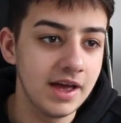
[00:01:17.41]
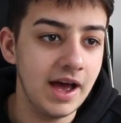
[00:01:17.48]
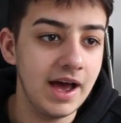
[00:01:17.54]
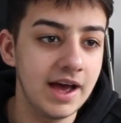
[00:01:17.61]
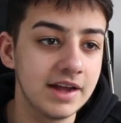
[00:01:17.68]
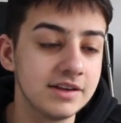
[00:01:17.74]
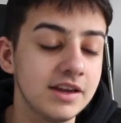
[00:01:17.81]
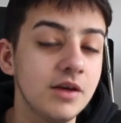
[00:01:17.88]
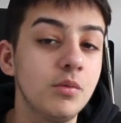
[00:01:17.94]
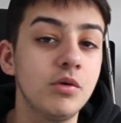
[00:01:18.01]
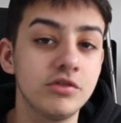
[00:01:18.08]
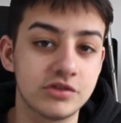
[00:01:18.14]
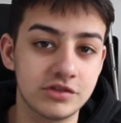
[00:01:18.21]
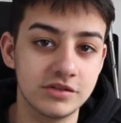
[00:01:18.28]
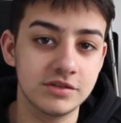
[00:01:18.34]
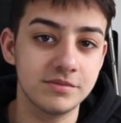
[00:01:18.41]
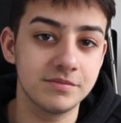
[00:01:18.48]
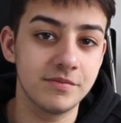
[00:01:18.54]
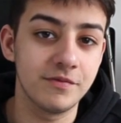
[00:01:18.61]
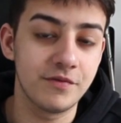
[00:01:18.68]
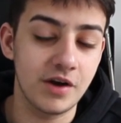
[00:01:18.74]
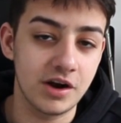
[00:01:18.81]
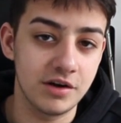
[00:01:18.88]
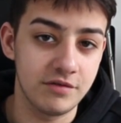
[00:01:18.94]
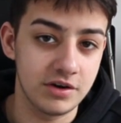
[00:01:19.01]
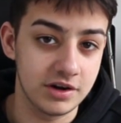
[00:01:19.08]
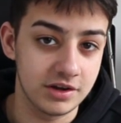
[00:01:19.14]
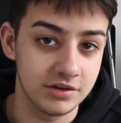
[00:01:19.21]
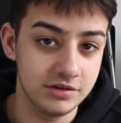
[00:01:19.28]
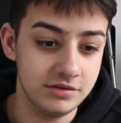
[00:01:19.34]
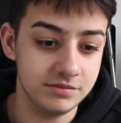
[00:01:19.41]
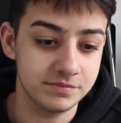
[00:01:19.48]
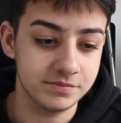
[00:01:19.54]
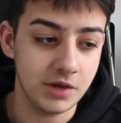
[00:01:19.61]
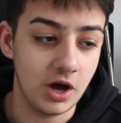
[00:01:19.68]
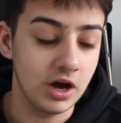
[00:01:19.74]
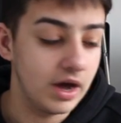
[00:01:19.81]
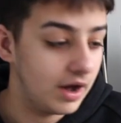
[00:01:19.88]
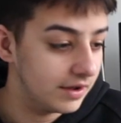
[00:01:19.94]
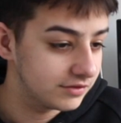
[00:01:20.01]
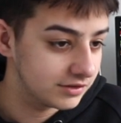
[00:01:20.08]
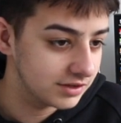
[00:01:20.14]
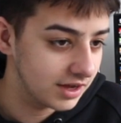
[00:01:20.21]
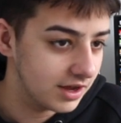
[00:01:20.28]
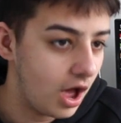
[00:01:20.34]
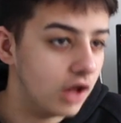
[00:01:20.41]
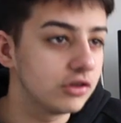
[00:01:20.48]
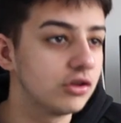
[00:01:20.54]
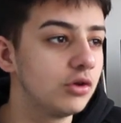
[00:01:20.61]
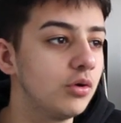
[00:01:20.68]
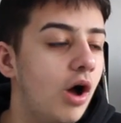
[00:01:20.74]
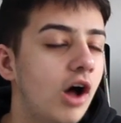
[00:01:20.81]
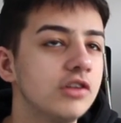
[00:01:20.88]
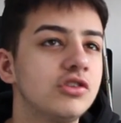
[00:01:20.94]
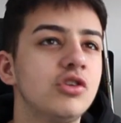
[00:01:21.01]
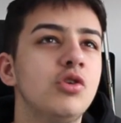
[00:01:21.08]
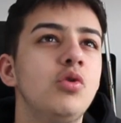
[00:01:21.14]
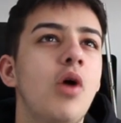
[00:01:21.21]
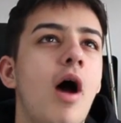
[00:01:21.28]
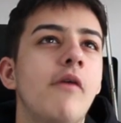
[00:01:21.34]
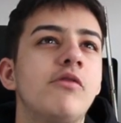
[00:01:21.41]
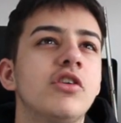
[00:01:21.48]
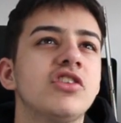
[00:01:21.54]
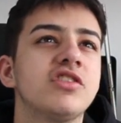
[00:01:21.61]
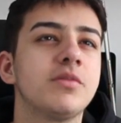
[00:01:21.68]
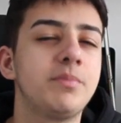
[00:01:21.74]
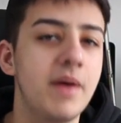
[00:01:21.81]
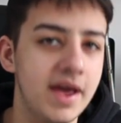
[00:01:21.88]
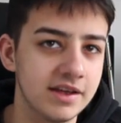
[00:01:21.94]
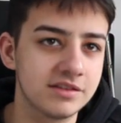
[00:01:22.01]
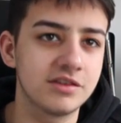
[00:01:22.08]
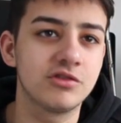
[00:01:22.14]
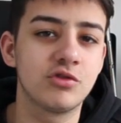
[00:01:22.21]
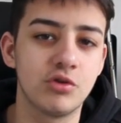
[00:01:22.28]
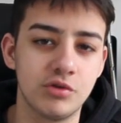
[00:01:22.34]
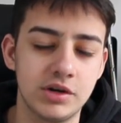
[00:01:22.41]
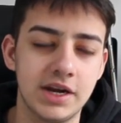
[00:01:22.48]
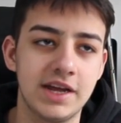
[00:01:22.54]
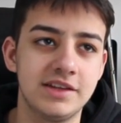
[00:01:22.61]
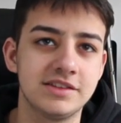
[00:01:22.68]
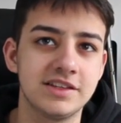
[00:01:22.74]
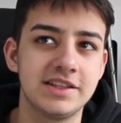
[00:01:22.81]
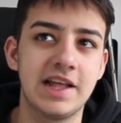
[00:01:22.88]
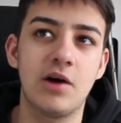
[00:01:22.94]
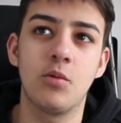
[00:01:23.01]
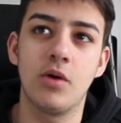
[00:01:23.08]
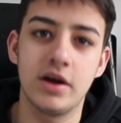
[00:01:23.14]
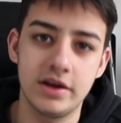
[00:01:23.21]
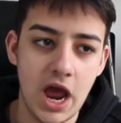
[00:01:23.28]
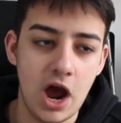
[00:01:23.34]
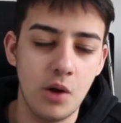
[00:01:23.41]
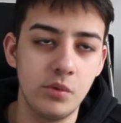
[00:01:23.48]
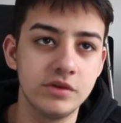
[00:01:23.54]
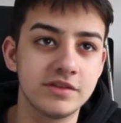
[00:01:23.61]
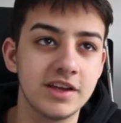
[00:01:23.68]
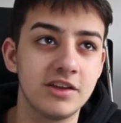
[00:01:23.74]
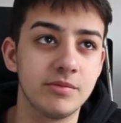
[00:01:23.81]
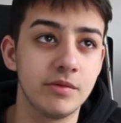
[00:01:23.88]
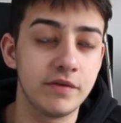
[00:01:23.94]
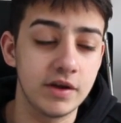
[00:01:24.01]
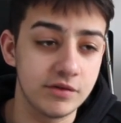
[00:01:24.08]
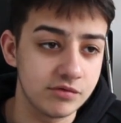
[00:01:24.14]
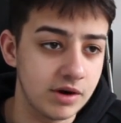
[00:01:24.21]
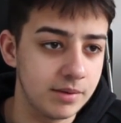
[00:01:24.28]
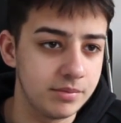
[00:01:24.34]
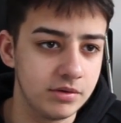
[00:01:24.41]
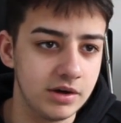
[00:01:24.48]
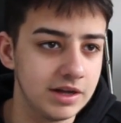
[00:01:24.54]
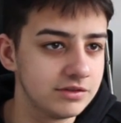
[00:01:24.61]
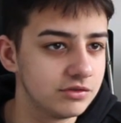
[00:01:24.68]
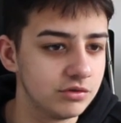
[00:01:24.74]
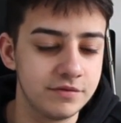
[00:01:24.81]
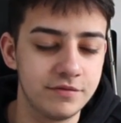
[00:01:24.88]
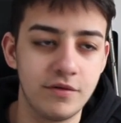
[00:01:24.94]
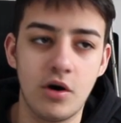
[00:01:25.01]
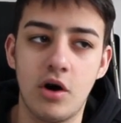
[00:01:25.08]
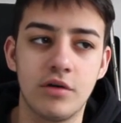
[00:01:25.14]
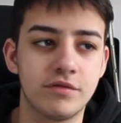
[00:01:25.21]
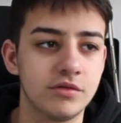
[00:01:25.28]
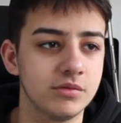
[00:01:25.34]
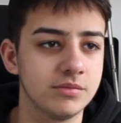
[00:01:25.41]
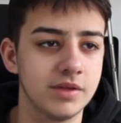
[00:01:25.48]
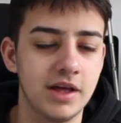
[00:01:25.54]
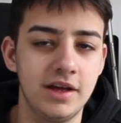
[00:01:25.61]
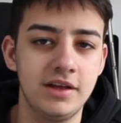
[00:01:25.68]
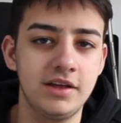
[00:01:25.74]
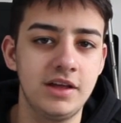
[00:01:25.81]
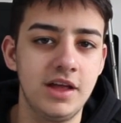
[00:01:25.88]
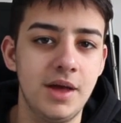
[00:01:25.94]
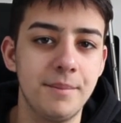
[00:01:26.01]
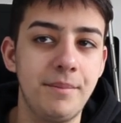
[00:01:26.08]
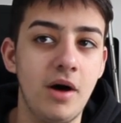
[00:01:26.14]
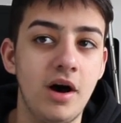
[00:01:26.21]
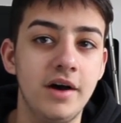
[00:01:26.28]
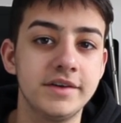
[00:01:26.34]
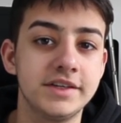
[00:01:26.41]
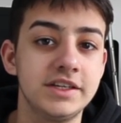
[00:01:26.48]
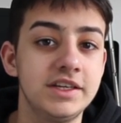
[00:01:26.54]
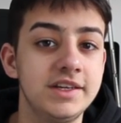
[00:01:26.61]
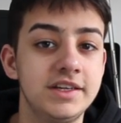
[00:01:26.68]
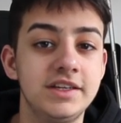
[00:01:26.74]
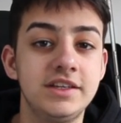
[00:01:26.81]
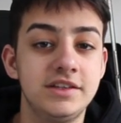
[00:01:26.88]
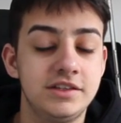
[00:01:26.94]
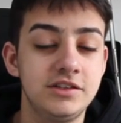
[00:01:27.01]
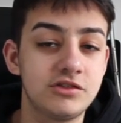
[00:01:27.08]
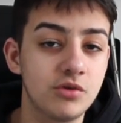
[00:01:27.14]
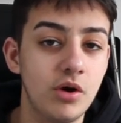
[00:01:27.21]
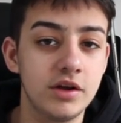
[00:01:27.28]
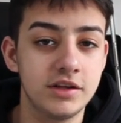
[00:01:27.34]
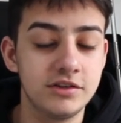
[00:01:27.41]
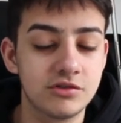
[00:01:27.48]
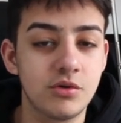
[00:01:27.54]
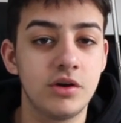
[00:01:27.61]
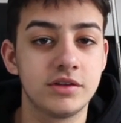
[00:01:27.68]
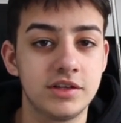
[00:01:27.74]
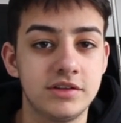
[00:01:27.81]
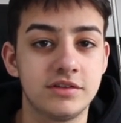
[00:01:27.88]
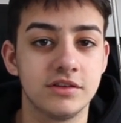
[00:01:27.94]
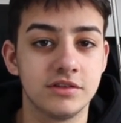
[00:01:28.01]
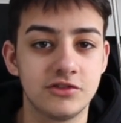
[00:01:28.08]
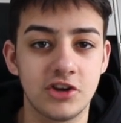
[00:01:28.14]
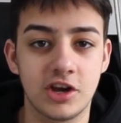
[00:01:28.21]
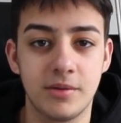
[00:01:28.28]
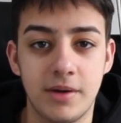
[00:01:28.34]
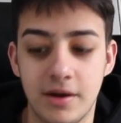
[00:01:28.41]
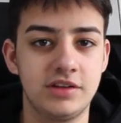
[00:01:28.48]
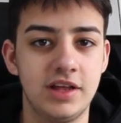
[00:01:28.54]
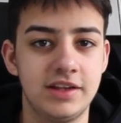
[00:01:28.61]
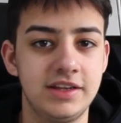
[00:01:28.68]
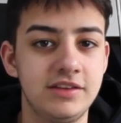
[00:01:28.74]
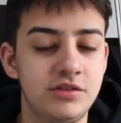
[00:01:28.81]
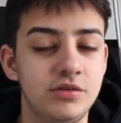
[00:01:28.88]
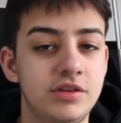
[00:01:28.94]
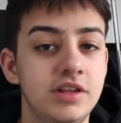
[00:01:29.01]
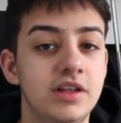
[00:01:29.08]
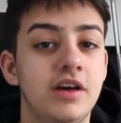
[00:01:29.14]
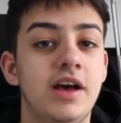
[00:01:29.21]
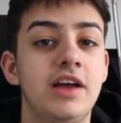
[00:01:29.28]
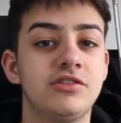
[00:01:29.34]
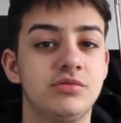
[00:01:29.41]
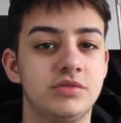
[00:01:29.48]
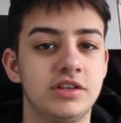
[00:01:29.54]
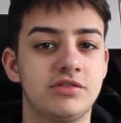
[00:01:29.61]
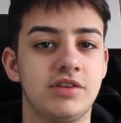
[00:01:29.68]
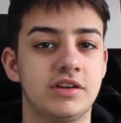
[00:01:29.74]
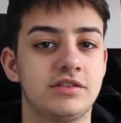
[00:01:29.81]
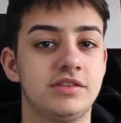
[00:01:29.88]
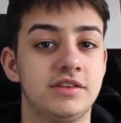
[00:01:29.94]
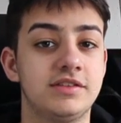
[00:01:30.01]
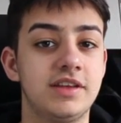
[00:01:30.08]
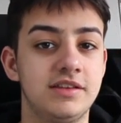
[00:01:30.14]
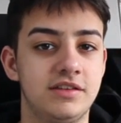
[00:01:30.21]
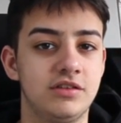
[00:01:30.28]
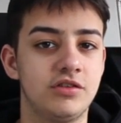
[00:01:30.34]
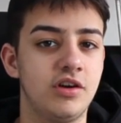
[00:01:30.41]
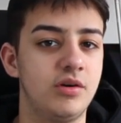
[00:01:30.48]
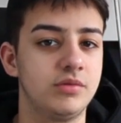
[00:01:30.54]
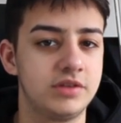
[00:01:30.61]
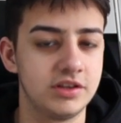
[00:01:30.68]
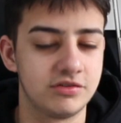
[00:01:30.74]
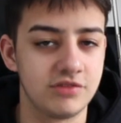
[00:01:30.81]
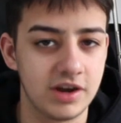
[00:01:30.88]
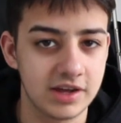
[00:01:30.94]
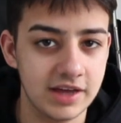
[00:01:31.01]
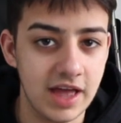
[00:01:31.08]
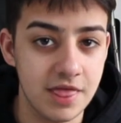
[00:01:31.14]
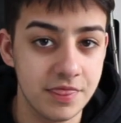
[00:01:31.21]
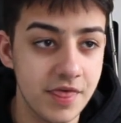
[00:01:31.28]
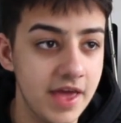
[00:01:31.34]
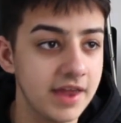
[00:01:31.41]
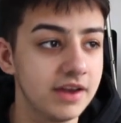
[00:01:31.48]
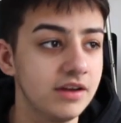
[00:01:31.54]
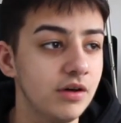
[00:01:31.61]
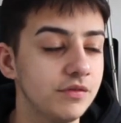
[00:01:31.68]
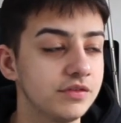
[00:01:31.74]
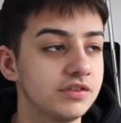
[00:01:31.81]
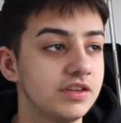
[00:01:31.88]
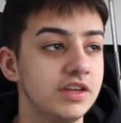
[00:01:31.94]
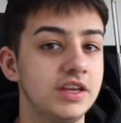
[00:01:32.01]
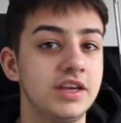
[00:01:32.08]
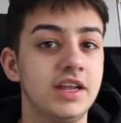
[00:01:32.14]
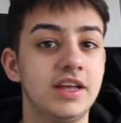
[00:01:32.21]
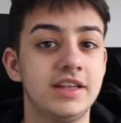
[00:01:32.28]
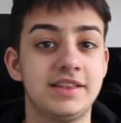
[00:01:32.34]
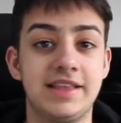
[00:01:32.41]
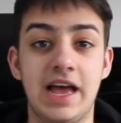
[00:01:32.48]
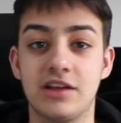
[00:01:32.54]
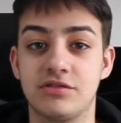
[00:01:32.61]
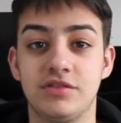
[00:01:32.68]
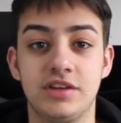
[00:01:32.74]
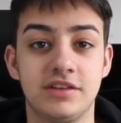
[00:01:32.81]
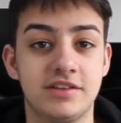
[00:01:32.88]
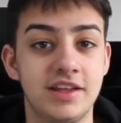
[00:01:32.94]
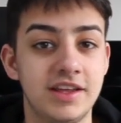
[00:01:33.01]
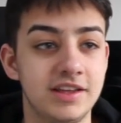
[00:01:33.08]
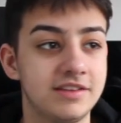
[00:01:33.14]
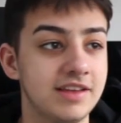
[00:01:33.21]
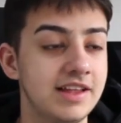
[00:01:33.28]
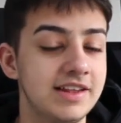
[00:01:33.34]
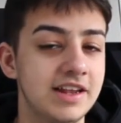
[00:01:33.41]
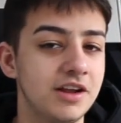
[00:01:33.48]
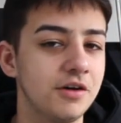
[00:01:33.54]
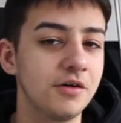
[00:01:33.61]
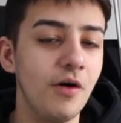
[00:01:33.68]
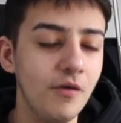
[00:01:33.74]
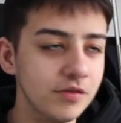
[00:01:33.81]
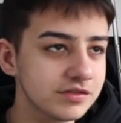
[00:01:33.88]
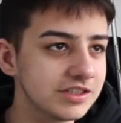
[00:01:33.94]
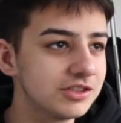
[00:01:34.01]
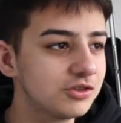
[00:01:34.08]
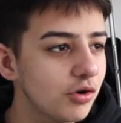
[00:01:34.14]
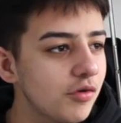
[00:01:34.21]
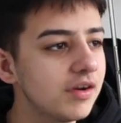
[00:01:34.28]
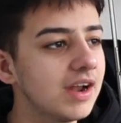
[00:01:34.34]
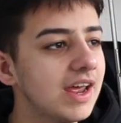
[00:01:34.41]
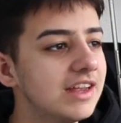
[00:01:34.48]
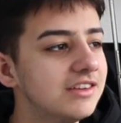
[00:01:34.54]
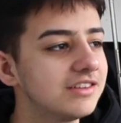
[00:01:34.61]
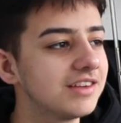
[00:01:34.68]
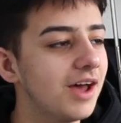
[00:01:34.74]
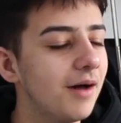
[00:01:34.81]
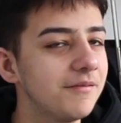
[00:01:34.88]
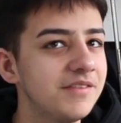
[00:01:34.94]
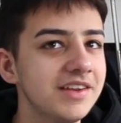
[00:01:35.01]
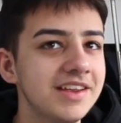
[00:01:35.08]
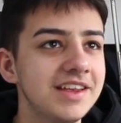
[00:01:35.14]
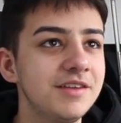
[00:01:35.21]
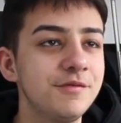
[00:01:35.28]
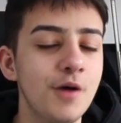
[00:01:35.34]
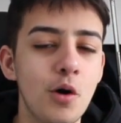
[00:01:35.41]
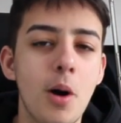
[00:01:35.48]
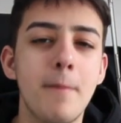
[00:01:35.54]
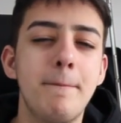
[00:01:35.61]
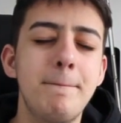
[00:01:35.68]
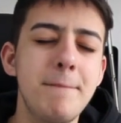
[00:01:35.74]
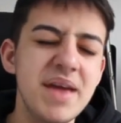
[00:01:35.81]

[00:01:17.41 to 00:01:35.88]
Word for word: and it was very very good I have to say I do I do respect Tory Lane in that way I wouldn't say he's my favourite rapper at all far from that but he, he he's quite he's quite decent check him out and these two di actual diss tracks it says entitled diss track and then obviously that's released his and then obviously Tory Lanez. I think he felt a